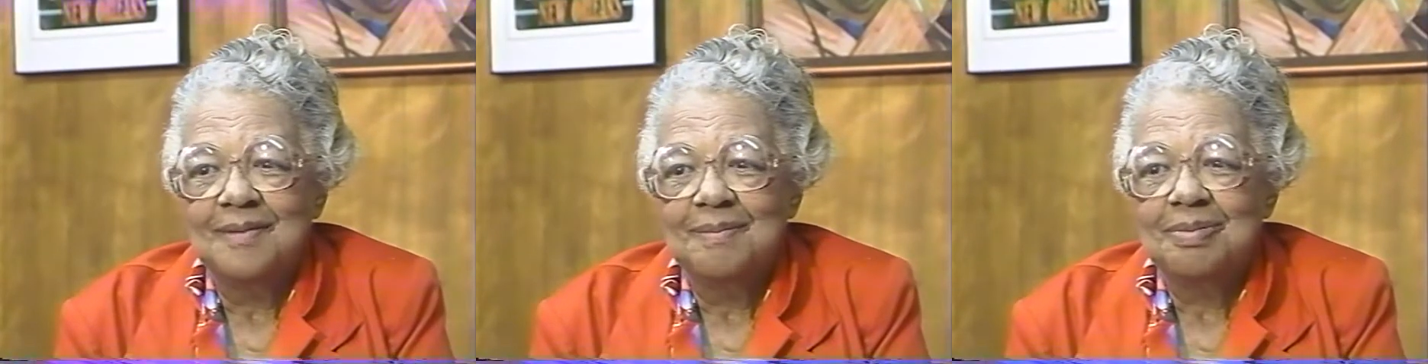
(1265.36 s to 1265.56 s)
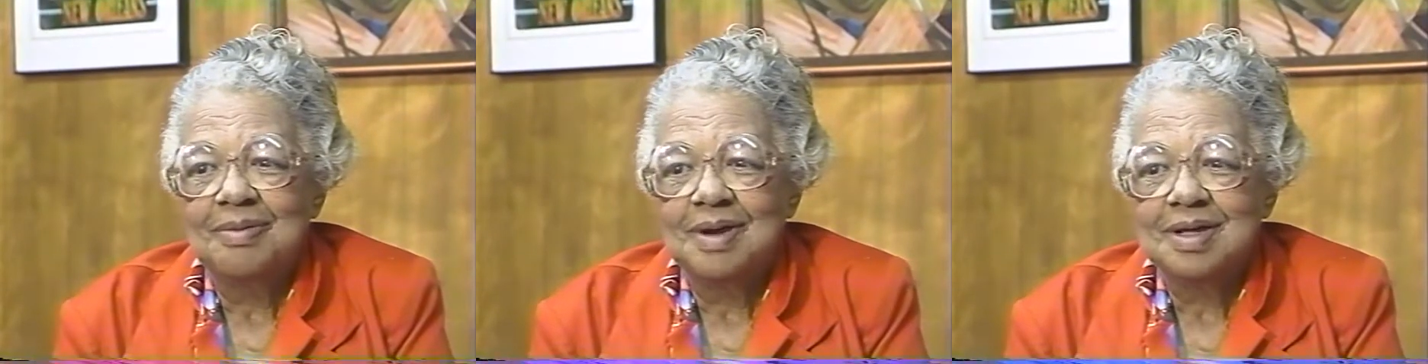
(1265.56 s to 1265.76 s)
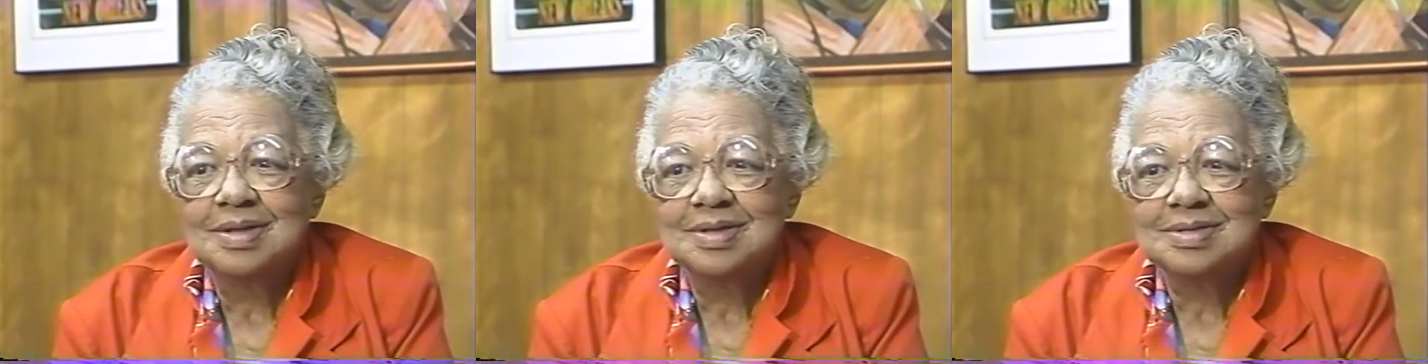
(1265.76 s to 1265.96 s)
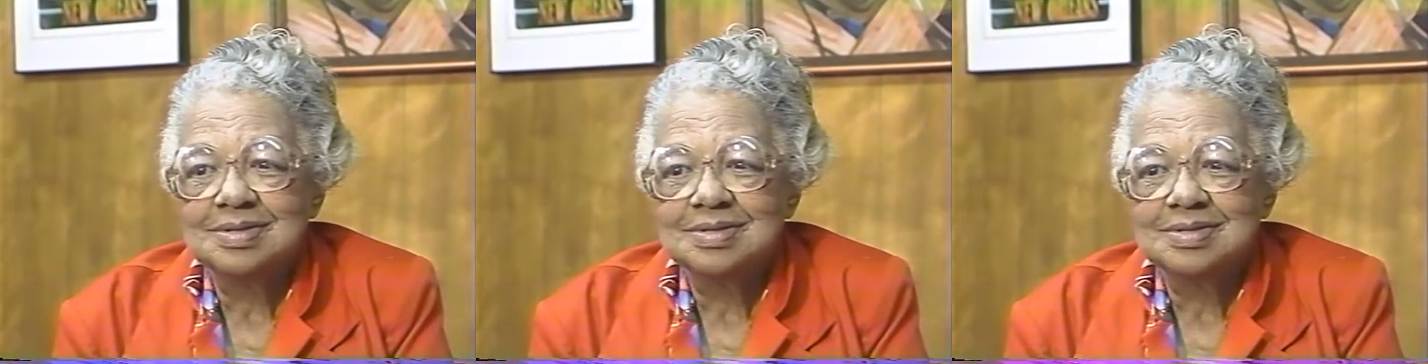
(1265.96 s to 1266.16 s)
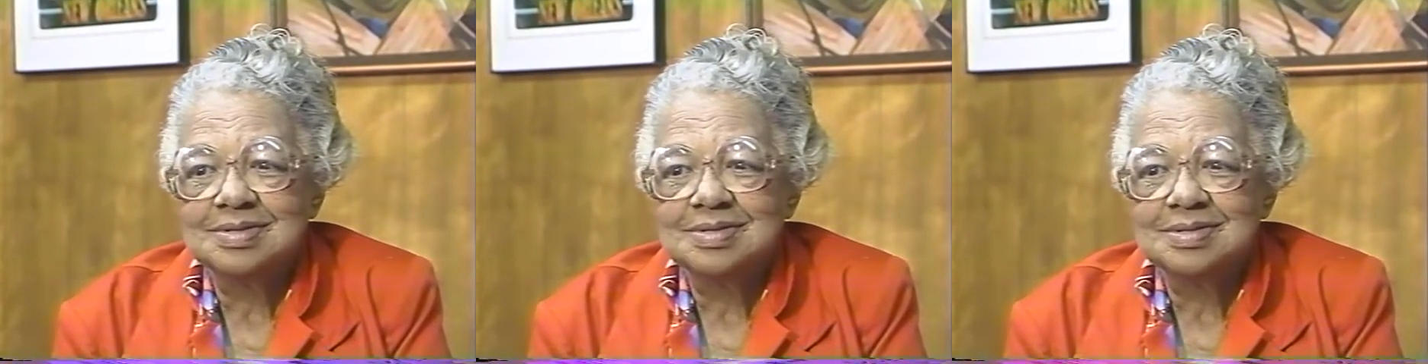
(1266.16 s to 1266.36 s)
impressed.
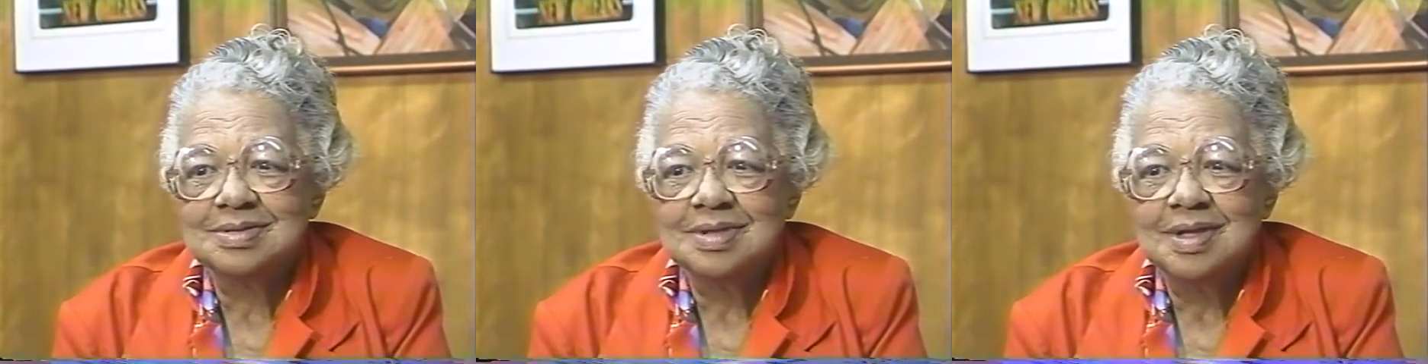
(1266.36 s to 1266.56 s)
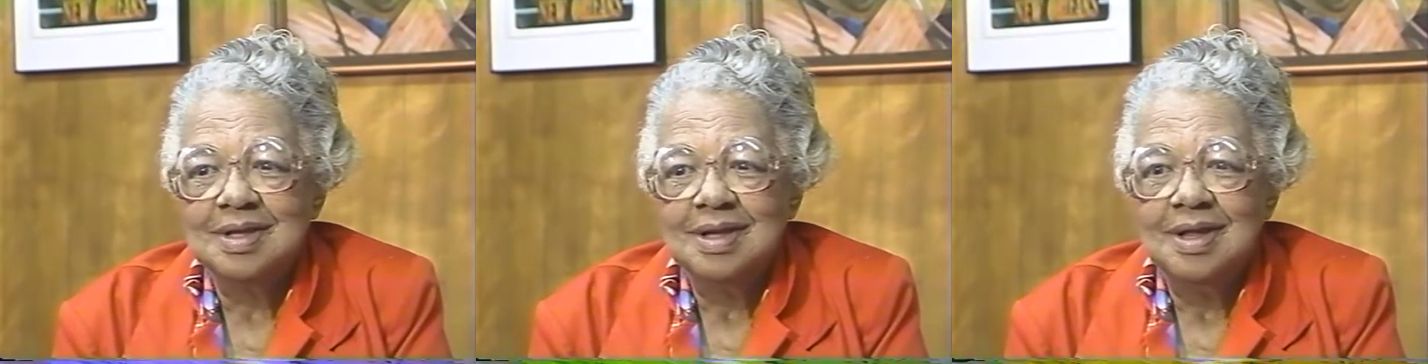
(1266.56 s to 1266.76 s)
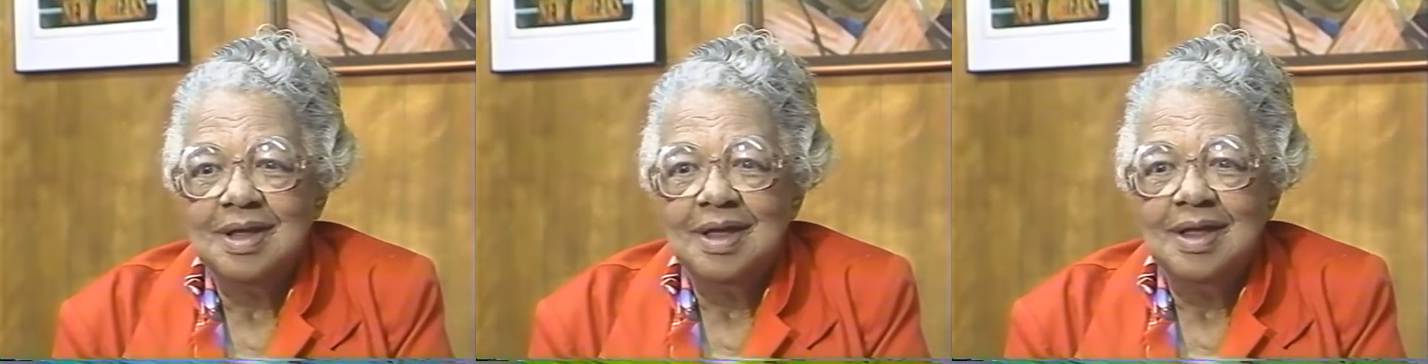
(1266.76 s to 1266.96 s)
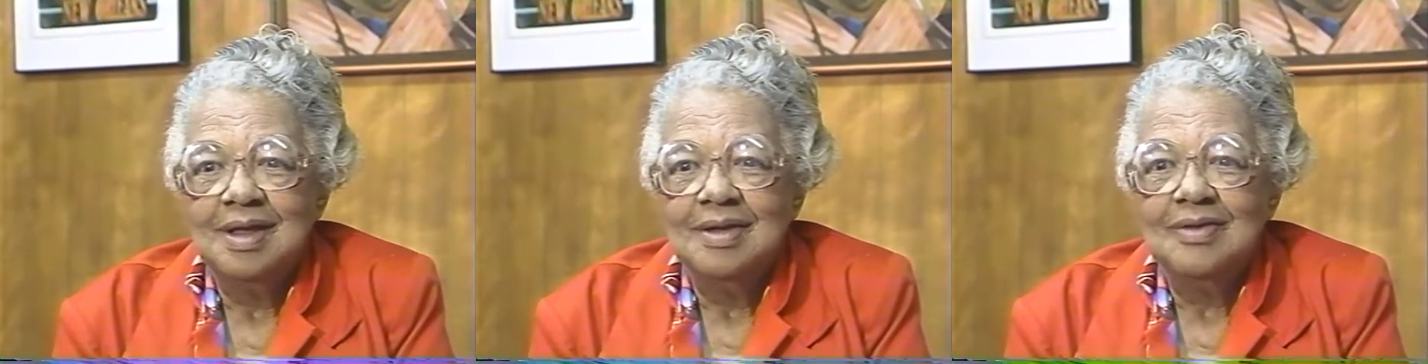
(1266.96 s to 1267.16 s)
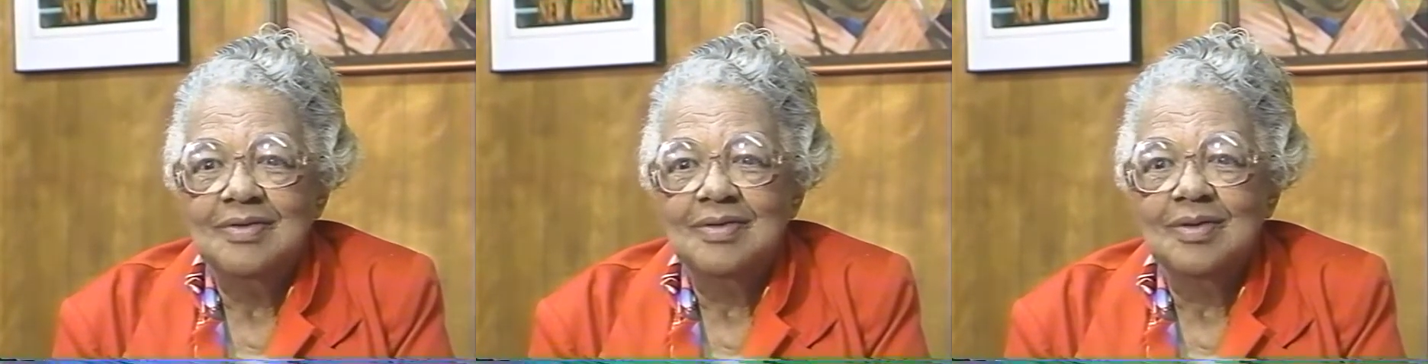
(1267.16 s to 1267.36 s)

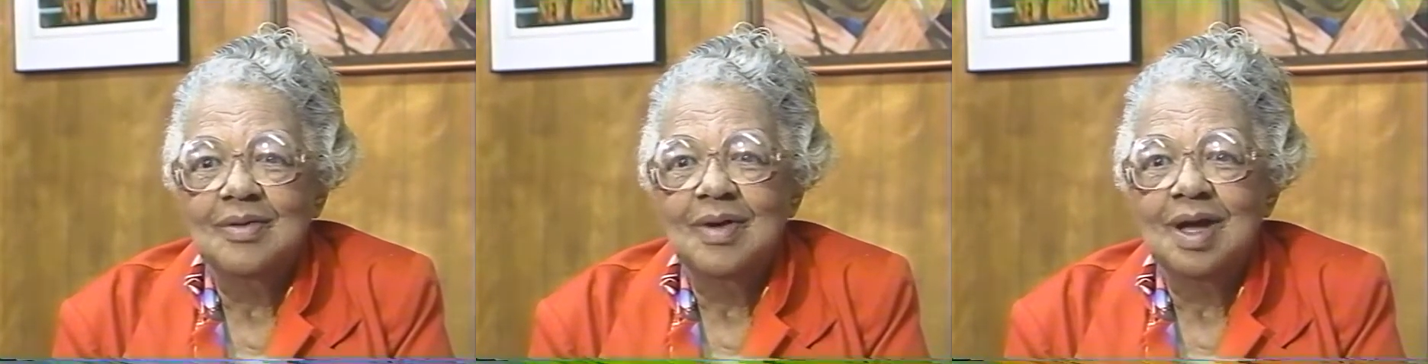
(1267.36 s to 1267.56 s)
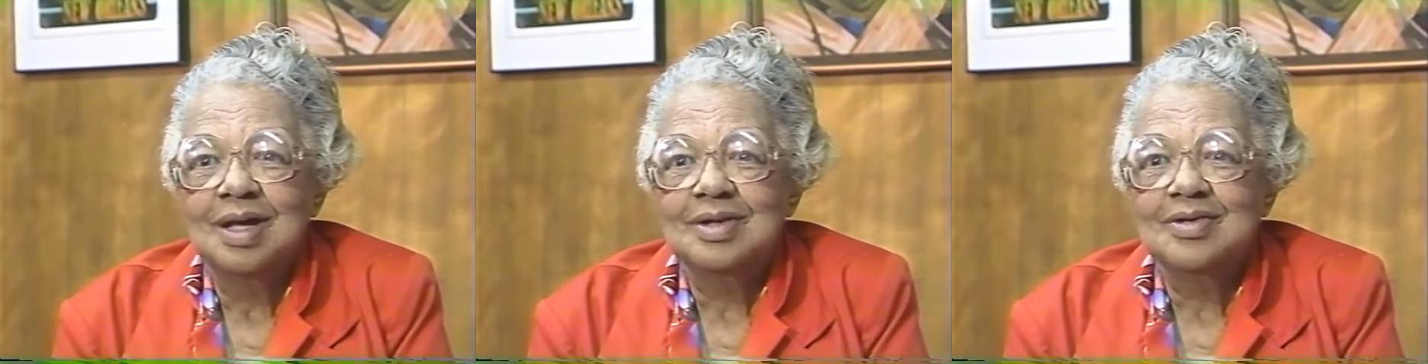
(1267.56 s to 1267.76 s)
So I